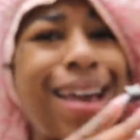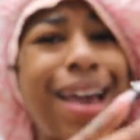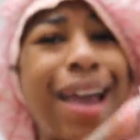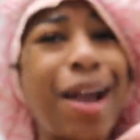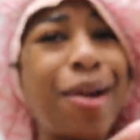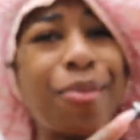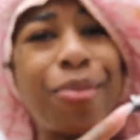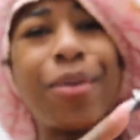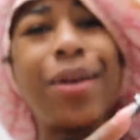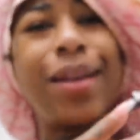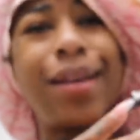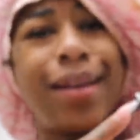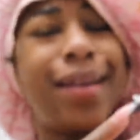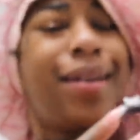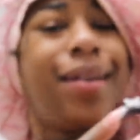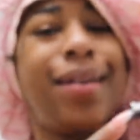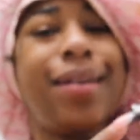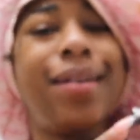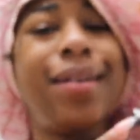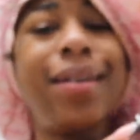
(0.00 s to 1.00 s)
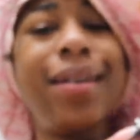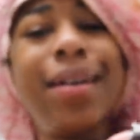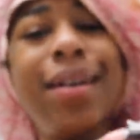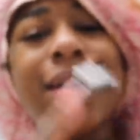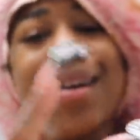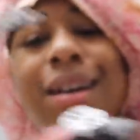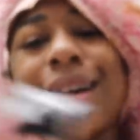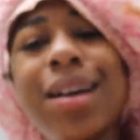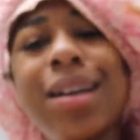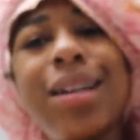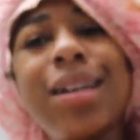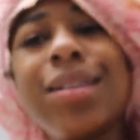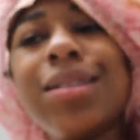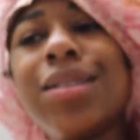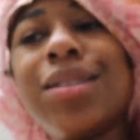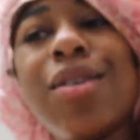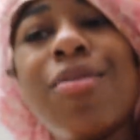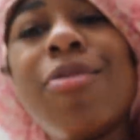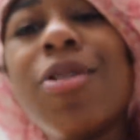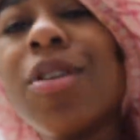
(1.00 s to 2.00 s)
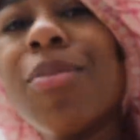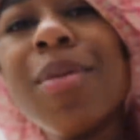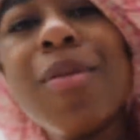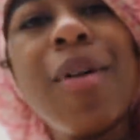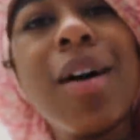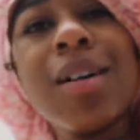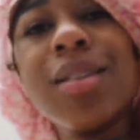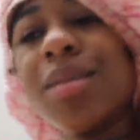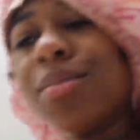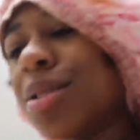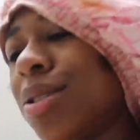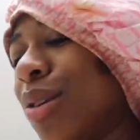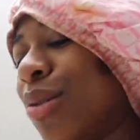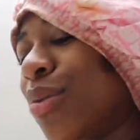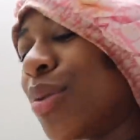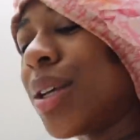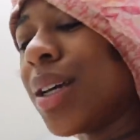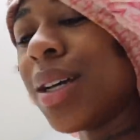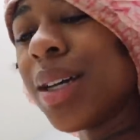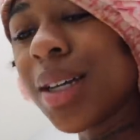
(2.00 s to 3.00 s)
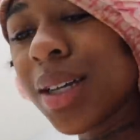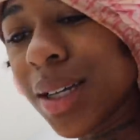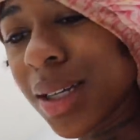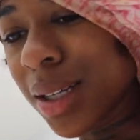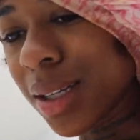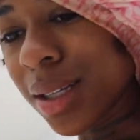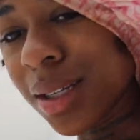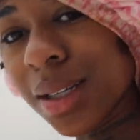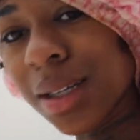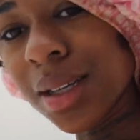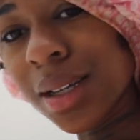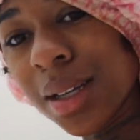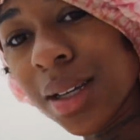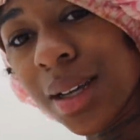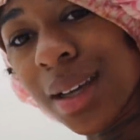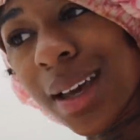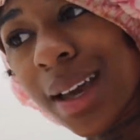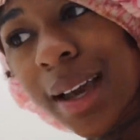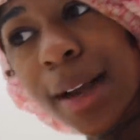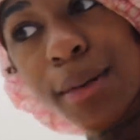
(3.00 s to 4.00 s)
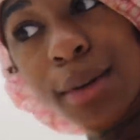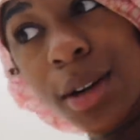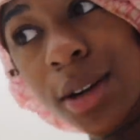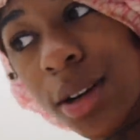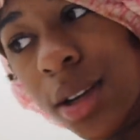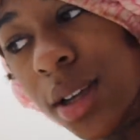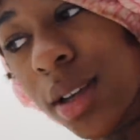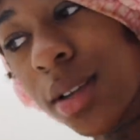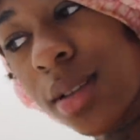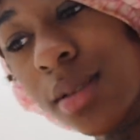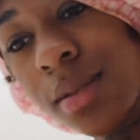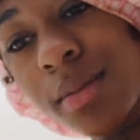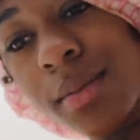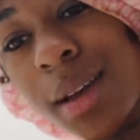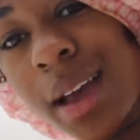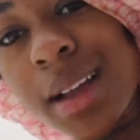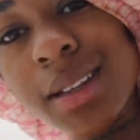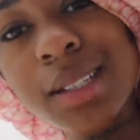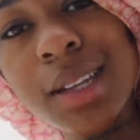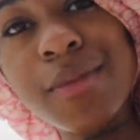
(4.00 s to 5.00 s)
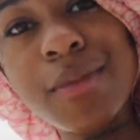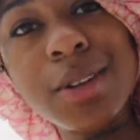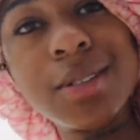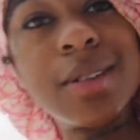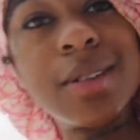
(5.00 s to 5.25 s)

hairy and I just don't want to be walking up to no nigga hairier than him asking for